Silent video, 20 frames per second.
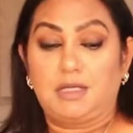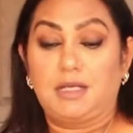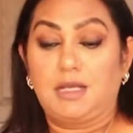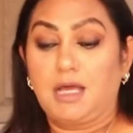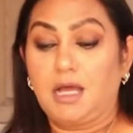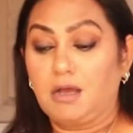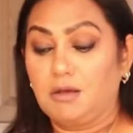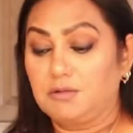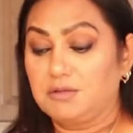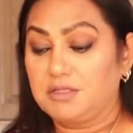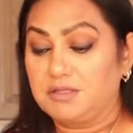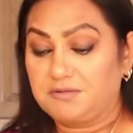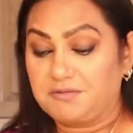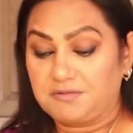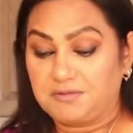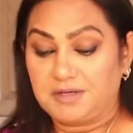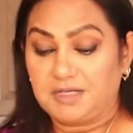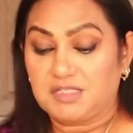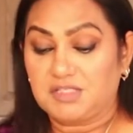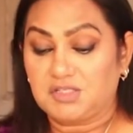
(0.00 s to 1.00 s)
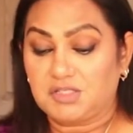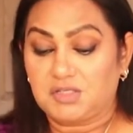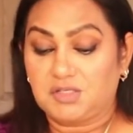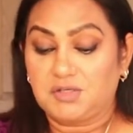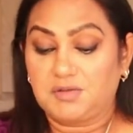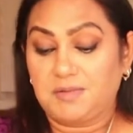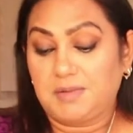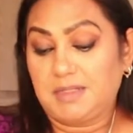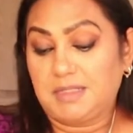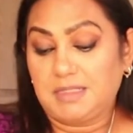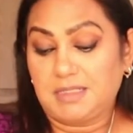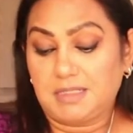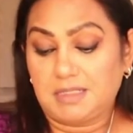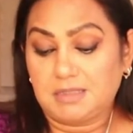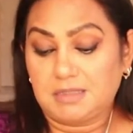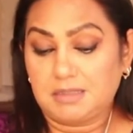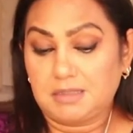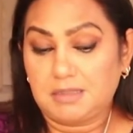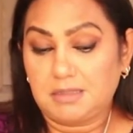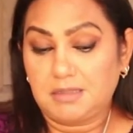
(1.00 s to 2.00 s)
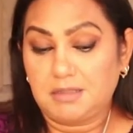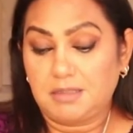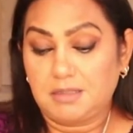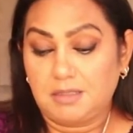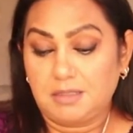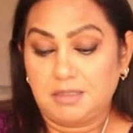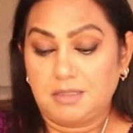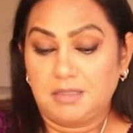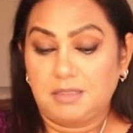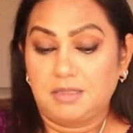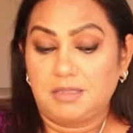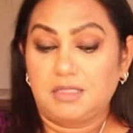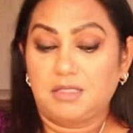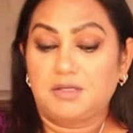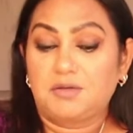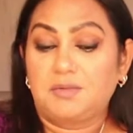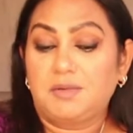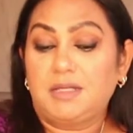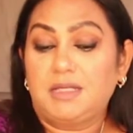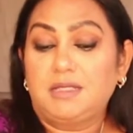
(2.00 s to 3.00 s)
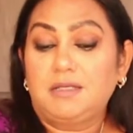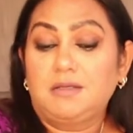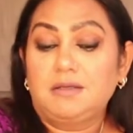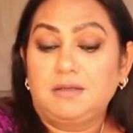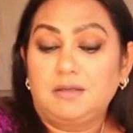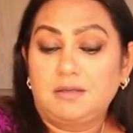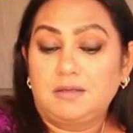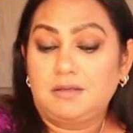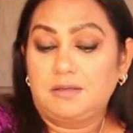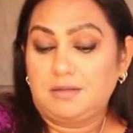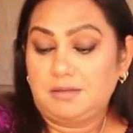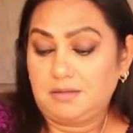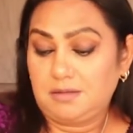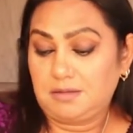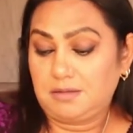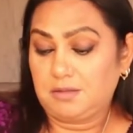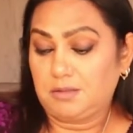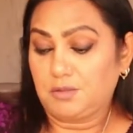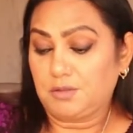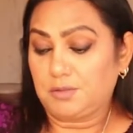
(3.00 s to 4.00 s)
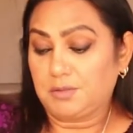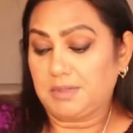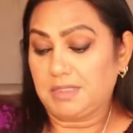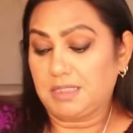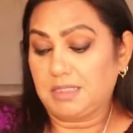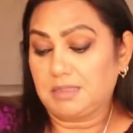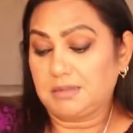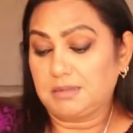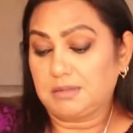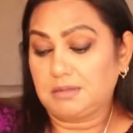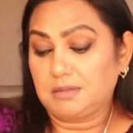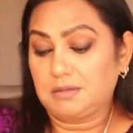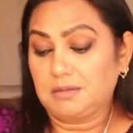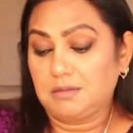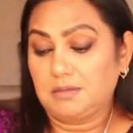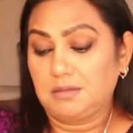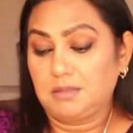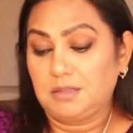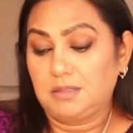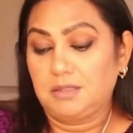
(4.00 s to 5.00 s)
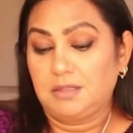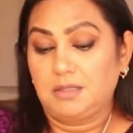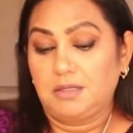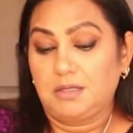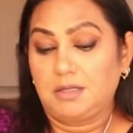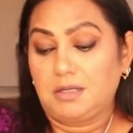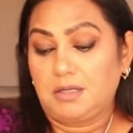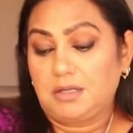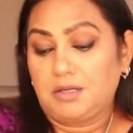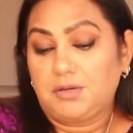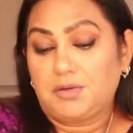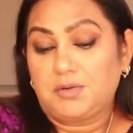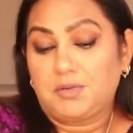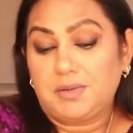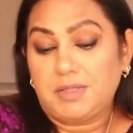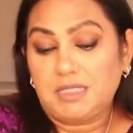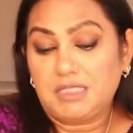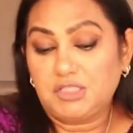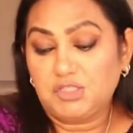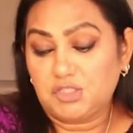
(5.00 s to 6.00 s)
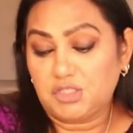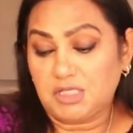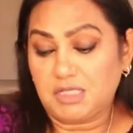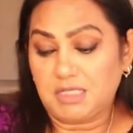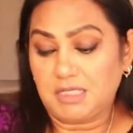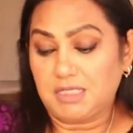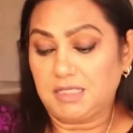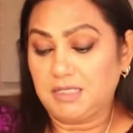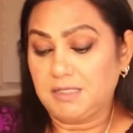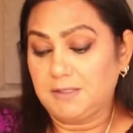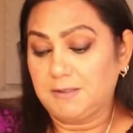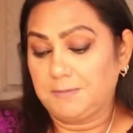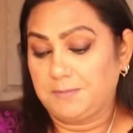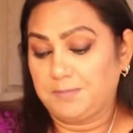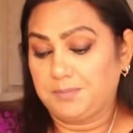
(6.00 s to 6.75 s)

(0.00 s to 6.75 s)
Now the fresh ingredients, the green coriander, green chili,